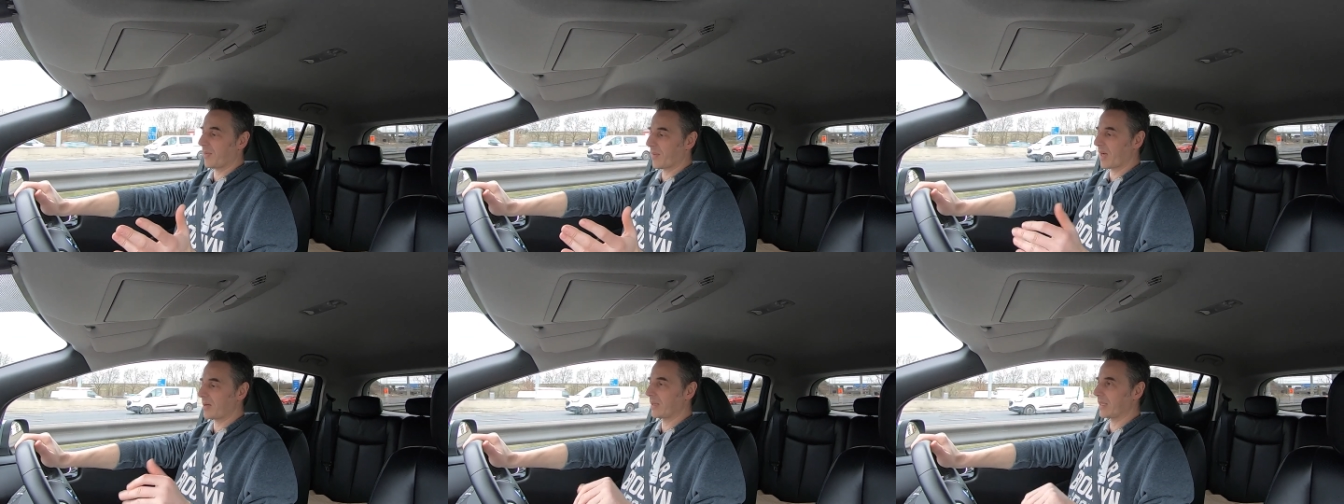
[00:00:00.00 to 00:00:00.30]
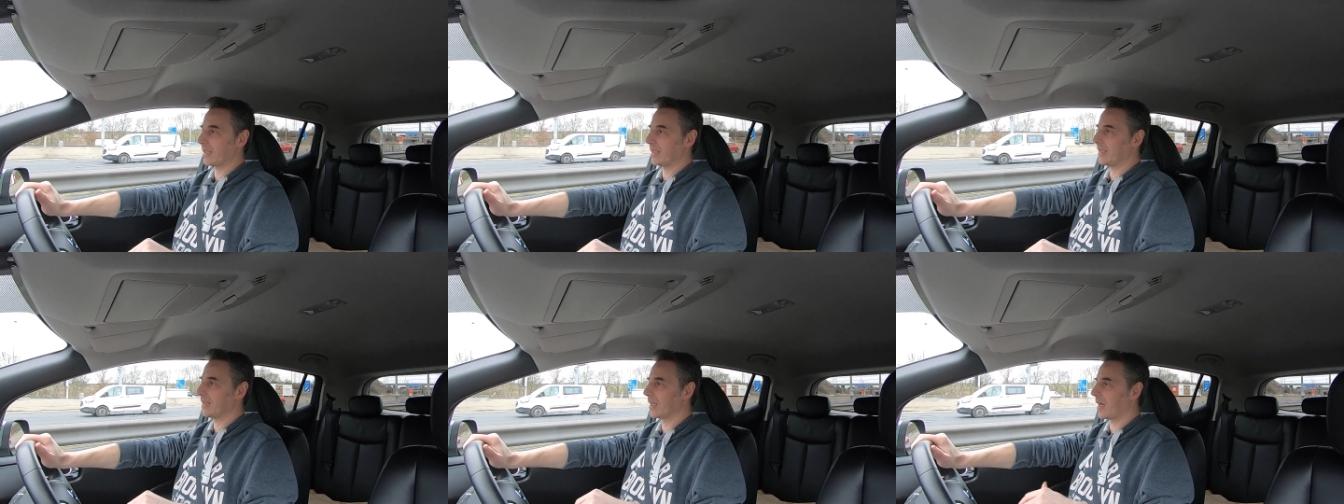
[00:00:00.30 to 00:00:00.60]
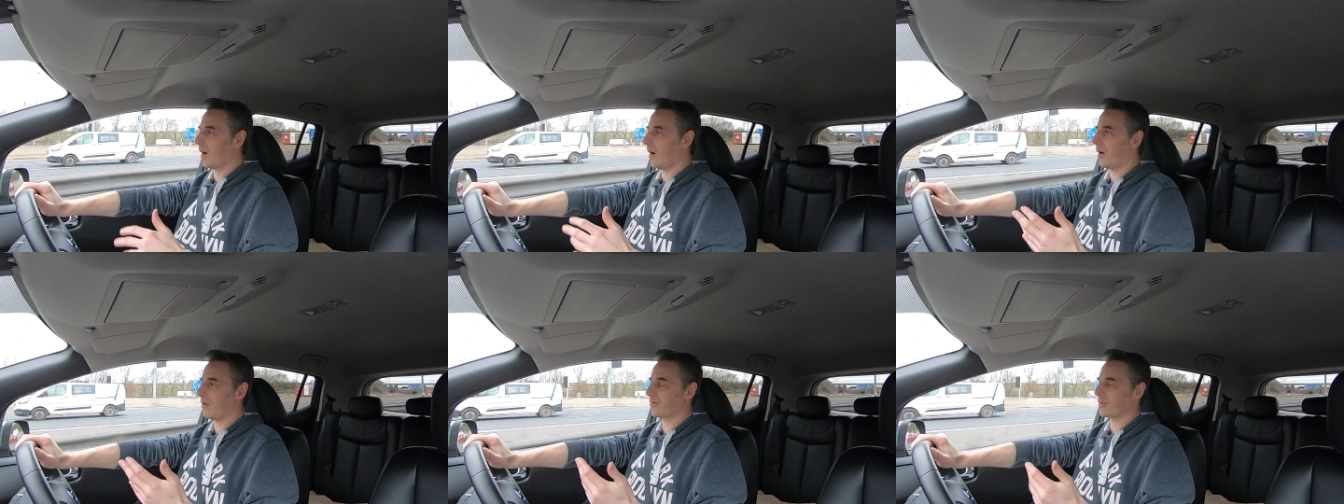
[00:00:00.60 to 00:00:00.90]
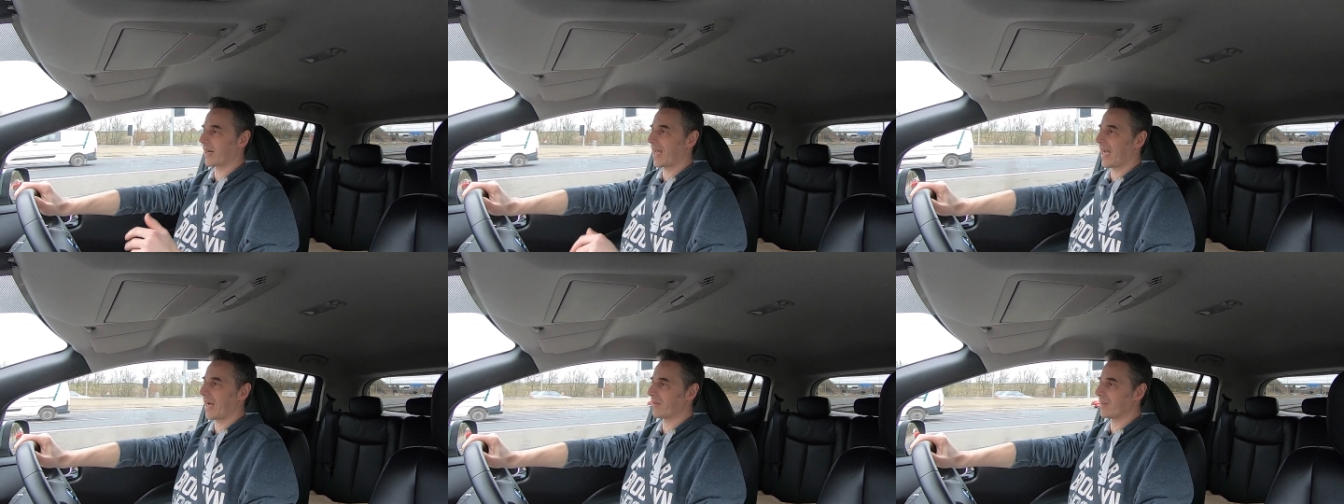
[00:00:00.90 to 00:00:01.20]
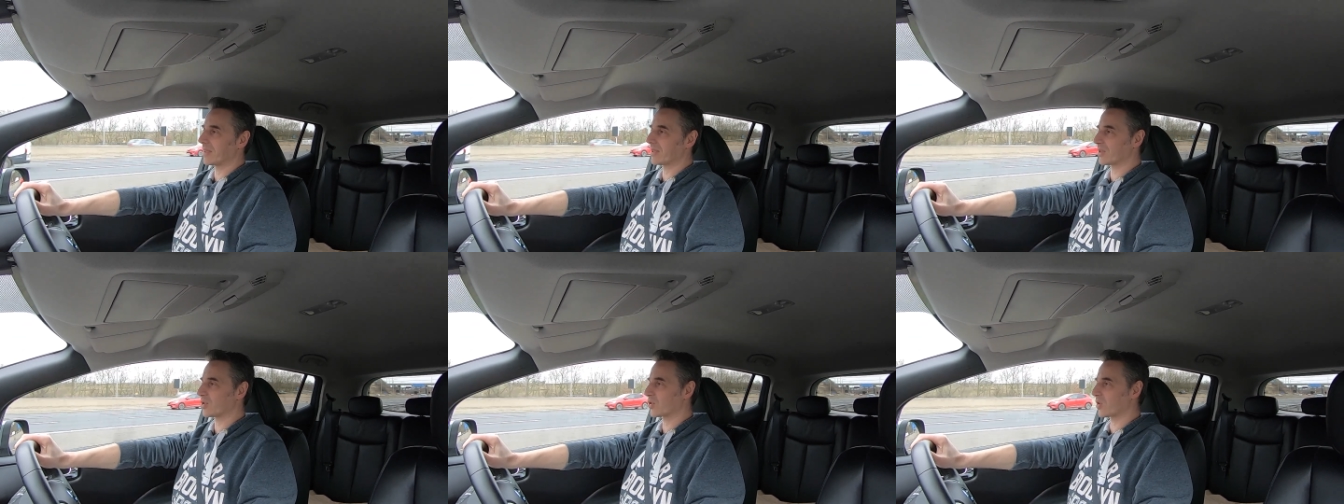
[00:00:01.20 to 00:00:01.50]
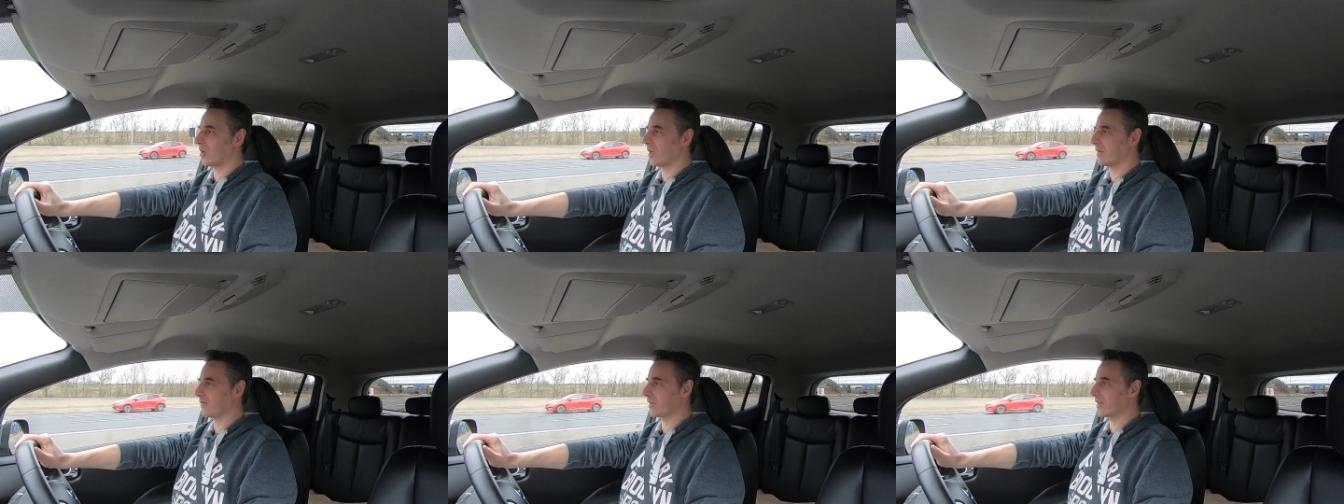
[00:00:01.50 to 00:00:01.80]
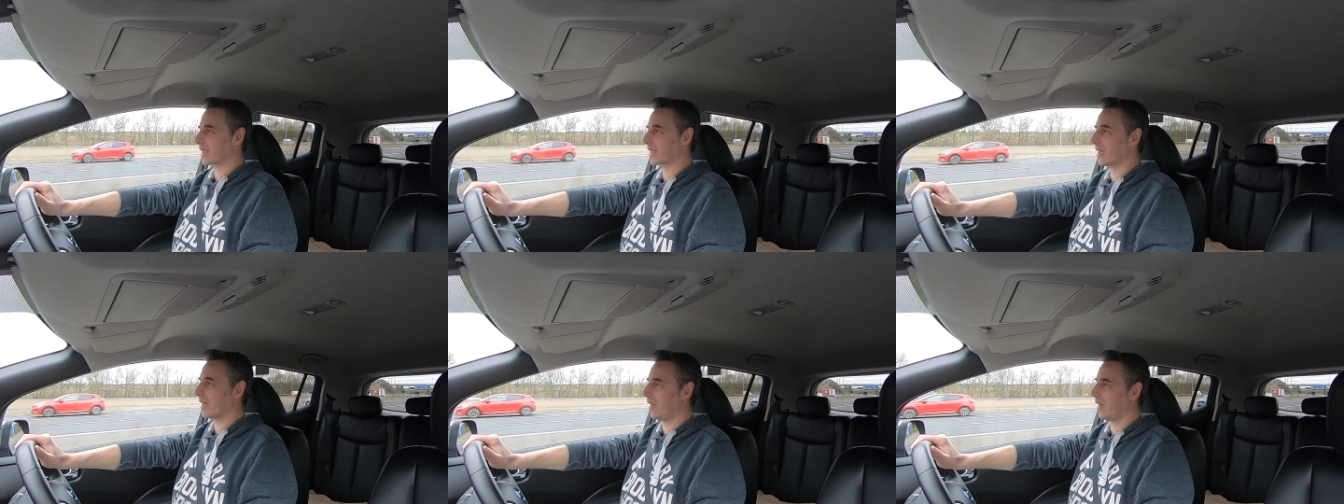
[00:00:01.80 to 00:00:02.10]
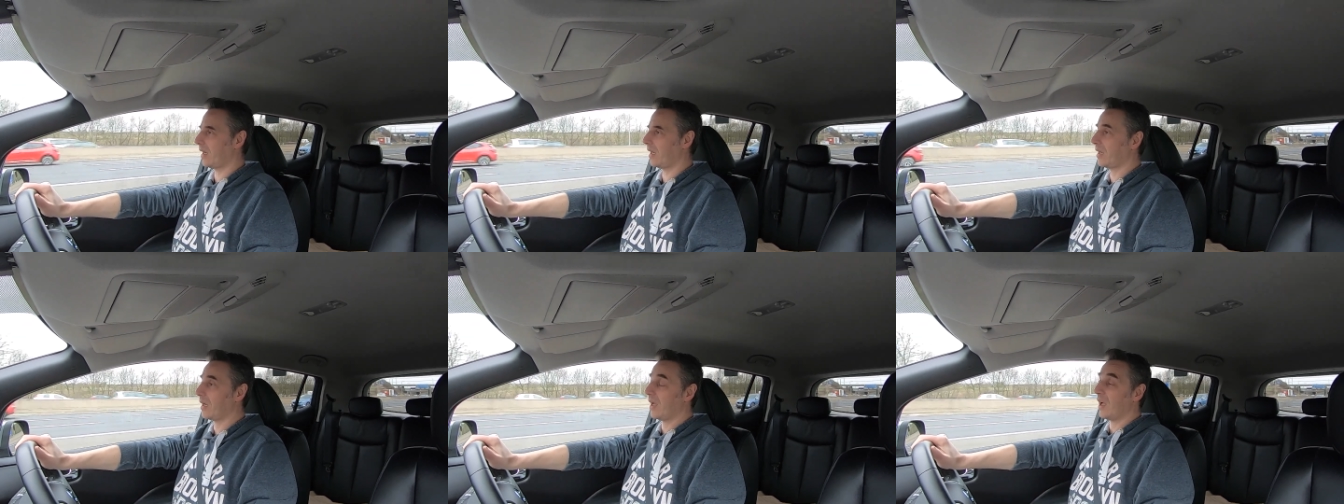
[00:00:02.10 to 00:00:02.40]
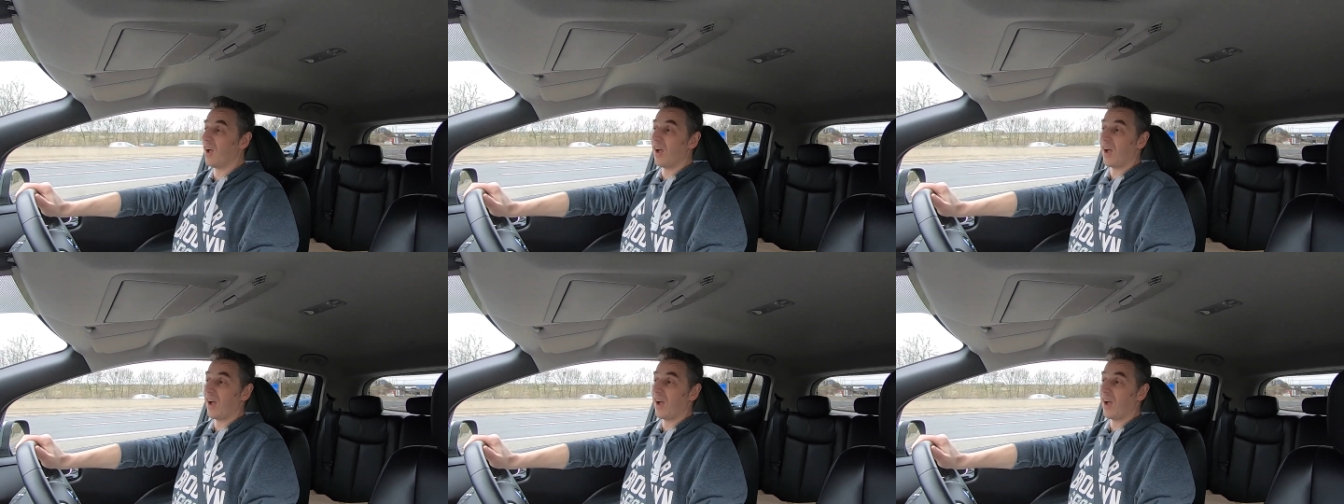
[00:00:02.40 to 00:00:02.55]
I'm only half an hour into driving the car,